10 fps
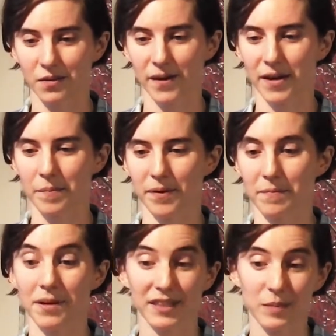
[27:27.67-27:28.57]
the way,
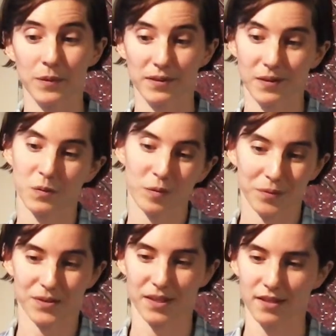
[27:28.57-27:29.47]
but many species will
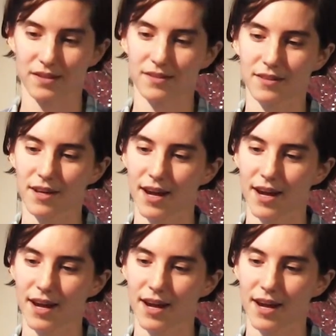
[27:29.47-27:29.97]
persist.